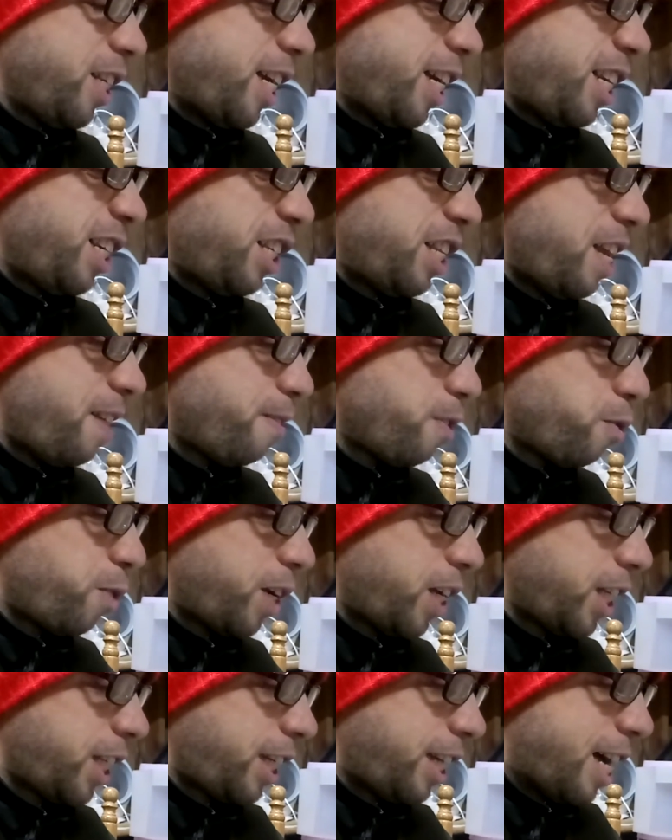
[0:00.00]
I just never want
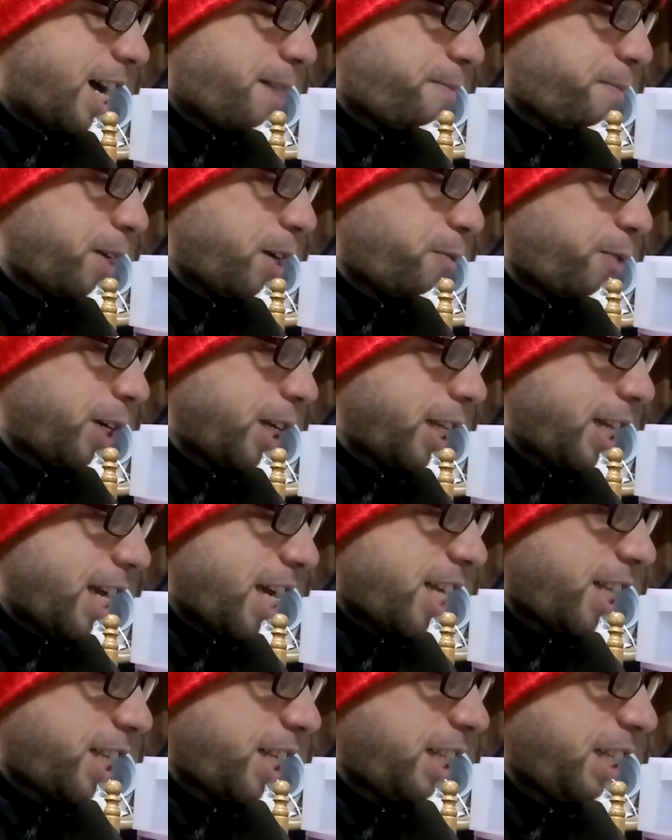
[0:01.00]
to stop, and I want to
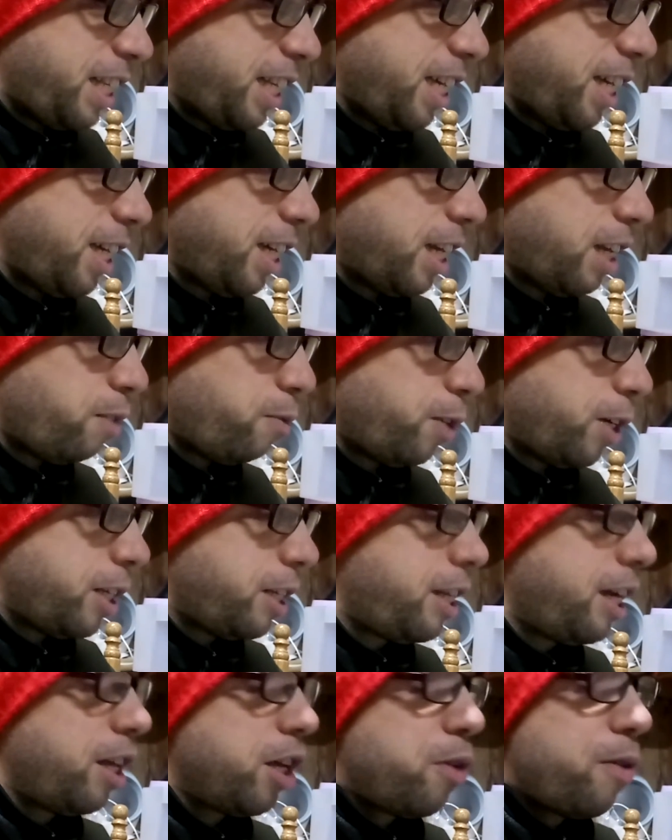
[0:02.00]
dance and sing, and I want to
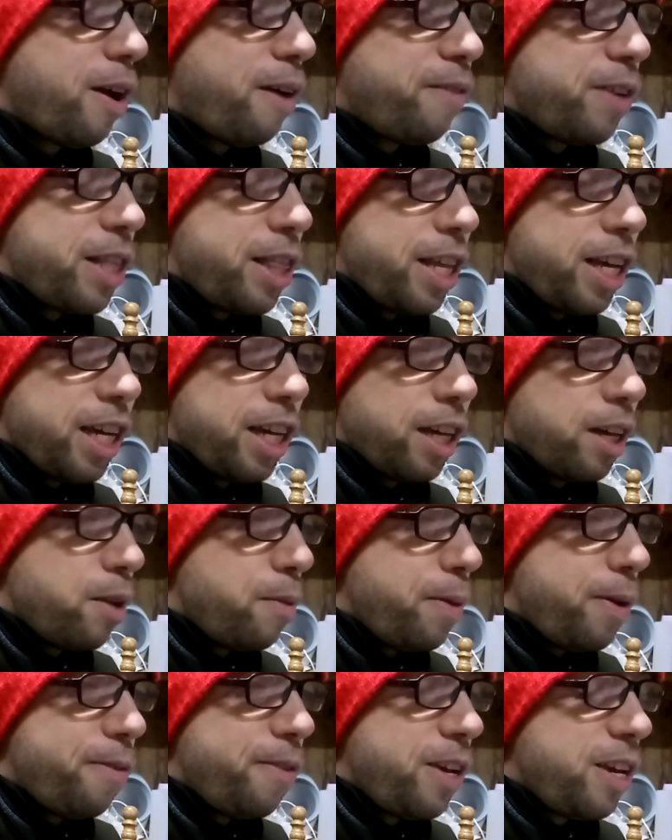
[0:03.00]
tell you everything,
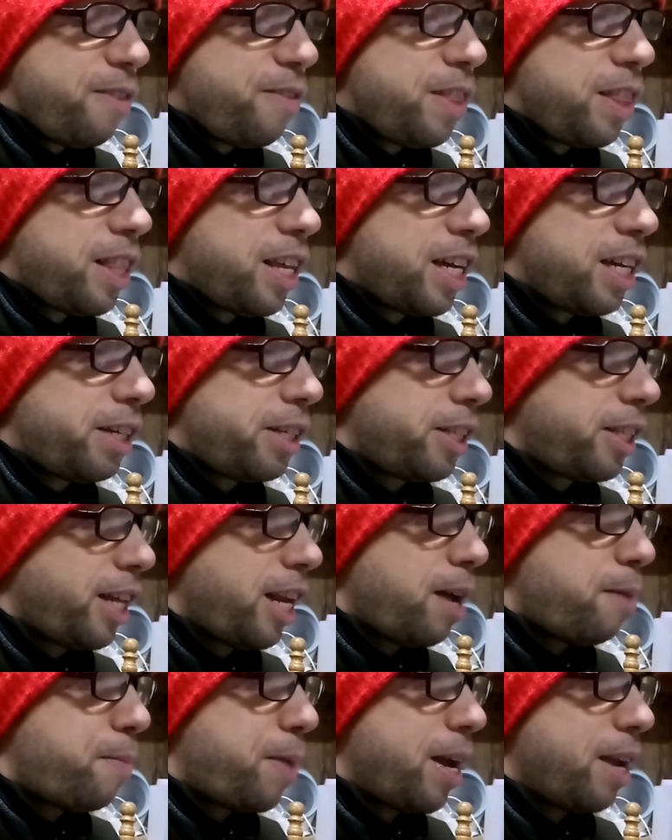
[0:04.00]
and even things that
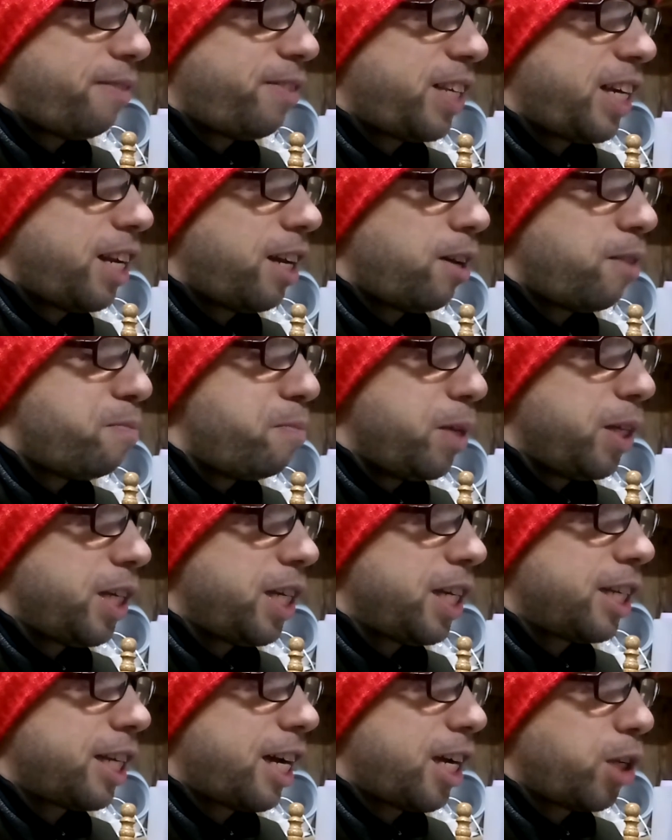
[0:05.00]
I might have said a
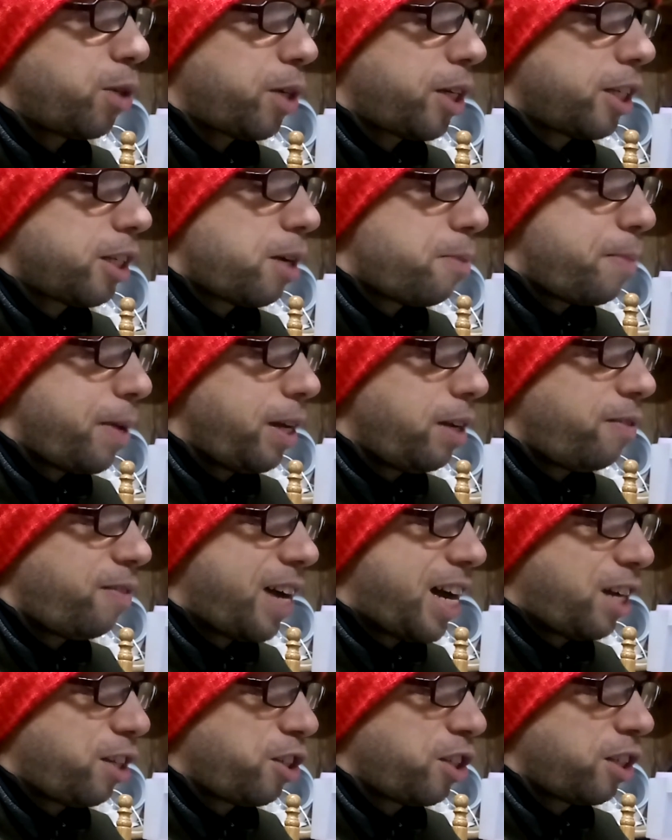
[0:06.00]
million times, because I've made
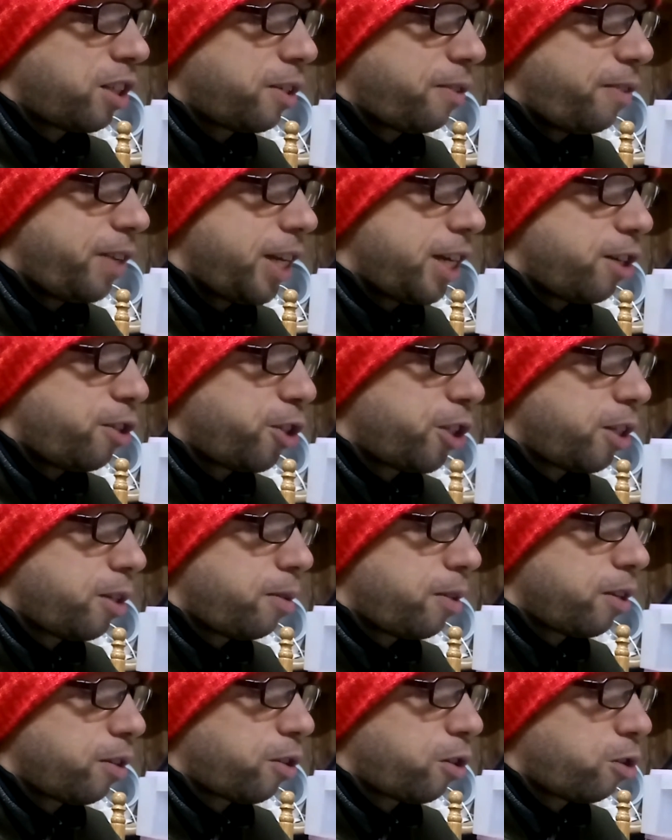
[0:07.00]
thousands of videos
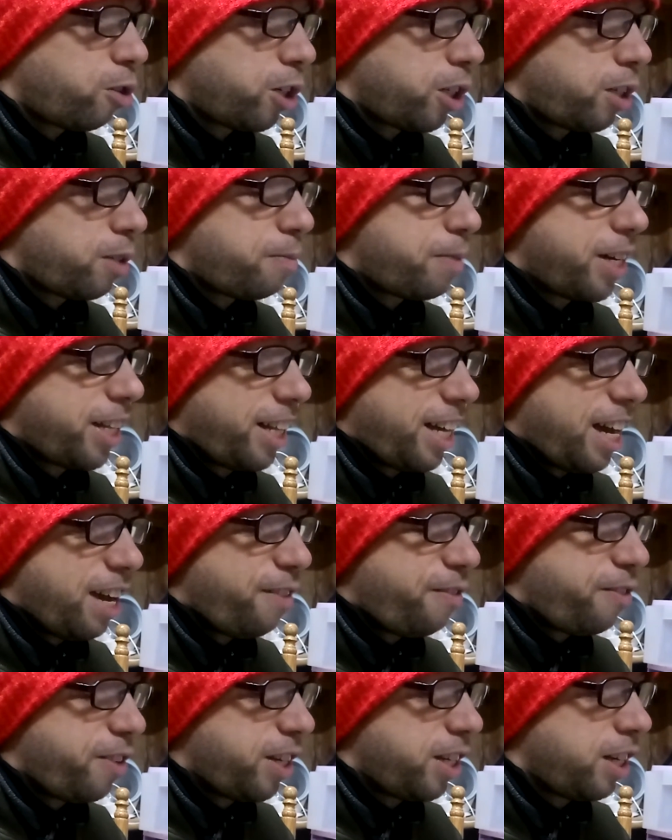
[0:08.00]
in the course of my life,
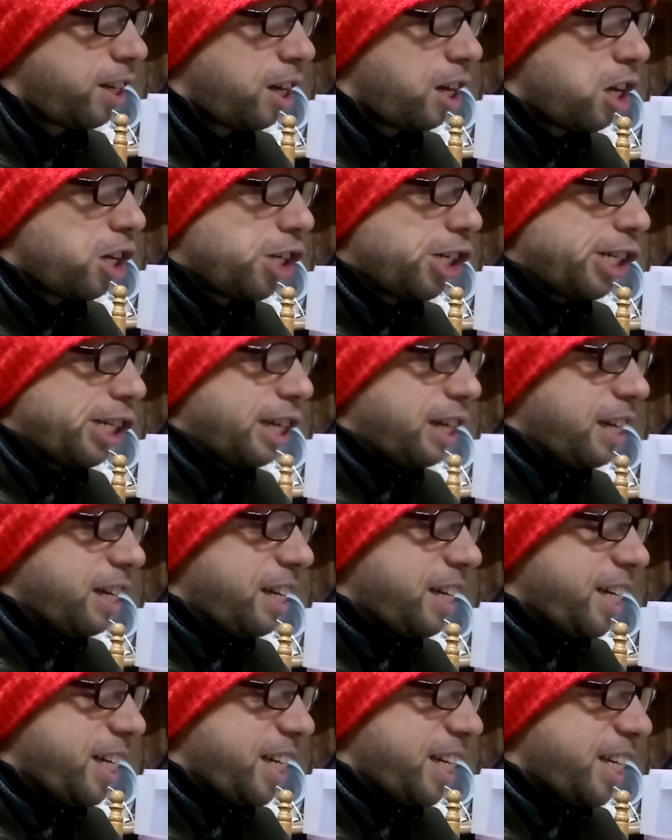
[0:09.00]
and
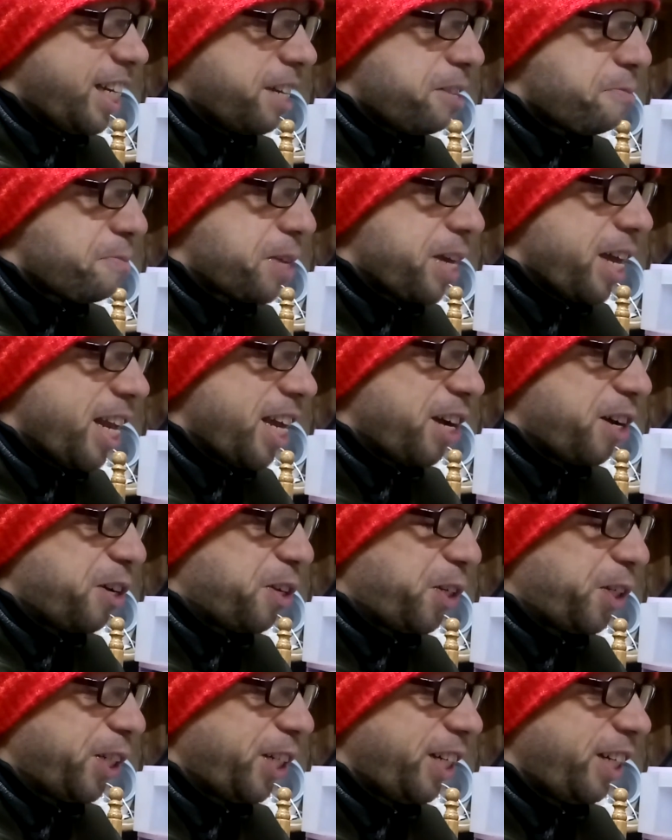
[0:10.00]
I'm getting
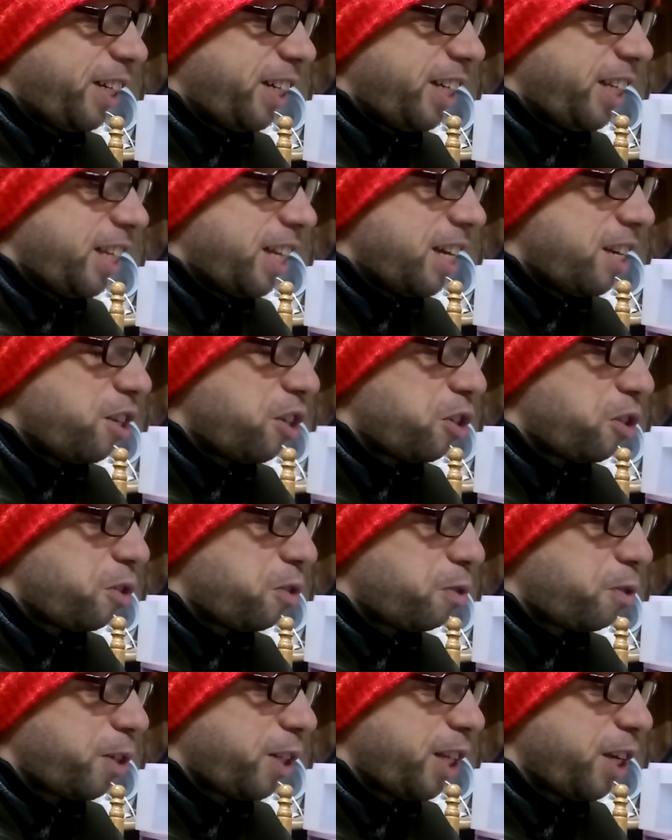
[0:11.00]
older, and I just
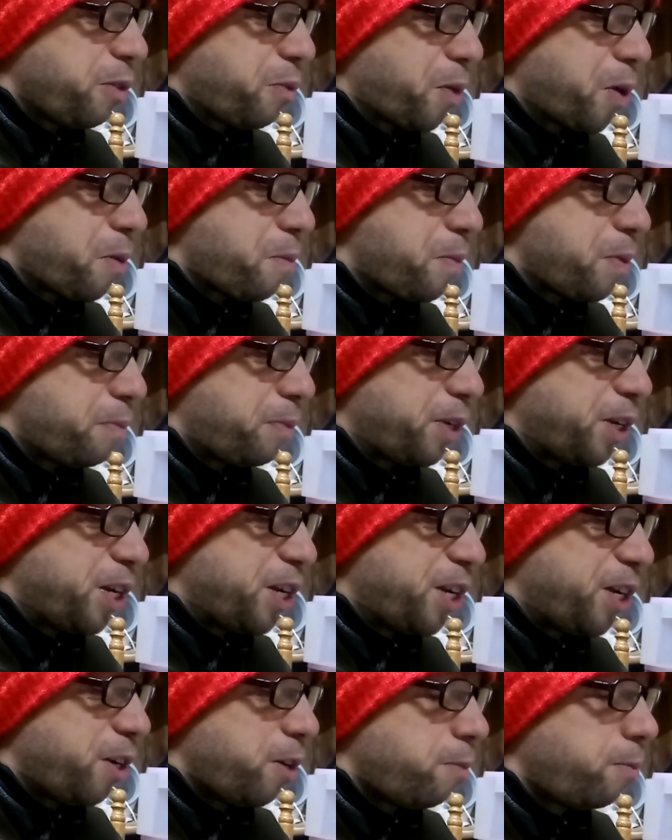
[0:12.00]
really want people to
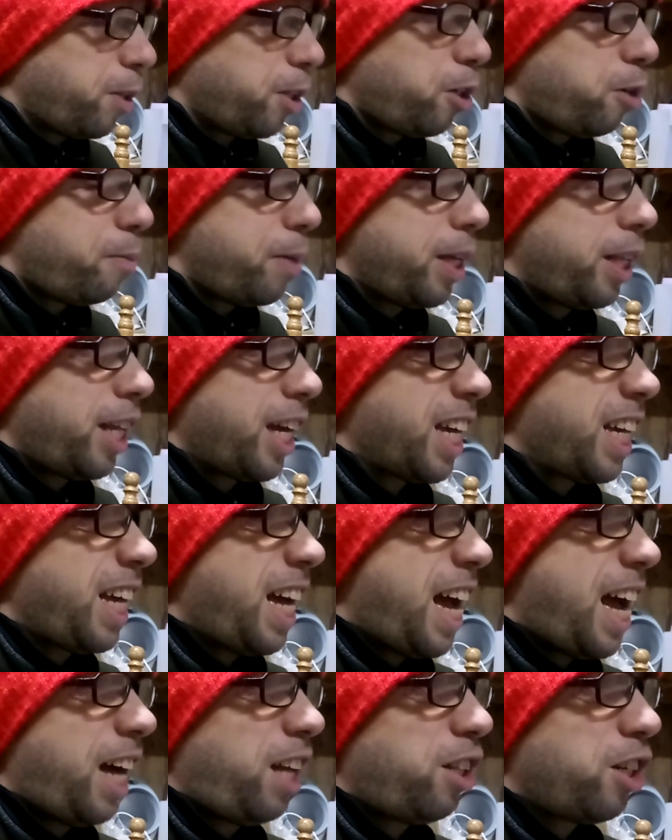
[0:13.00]
know a little bit like
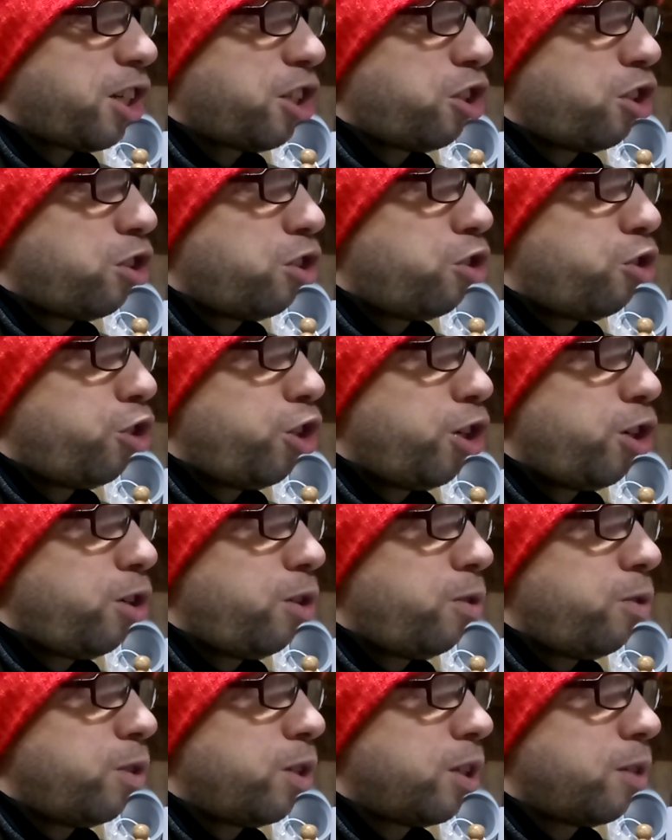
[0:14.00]
Alex
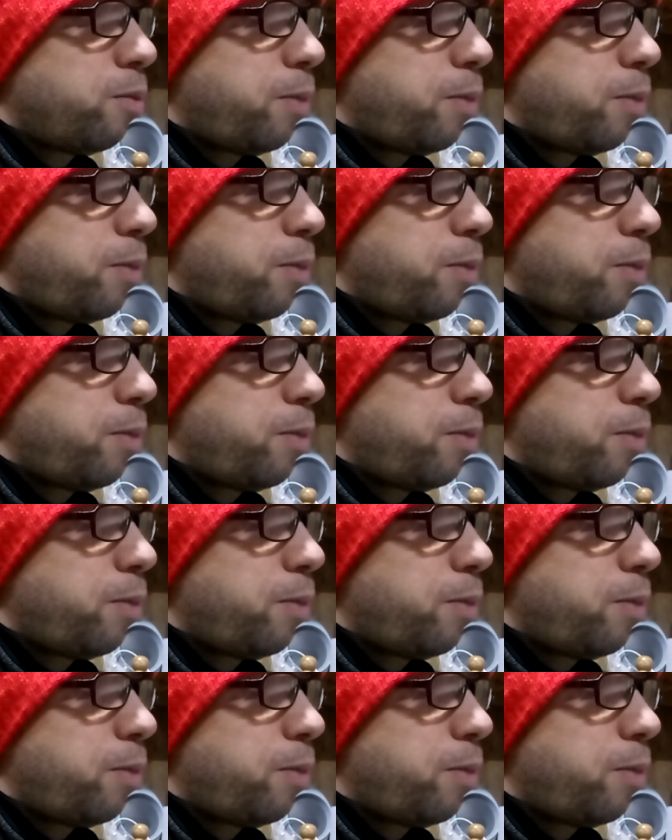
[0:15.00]
Jones.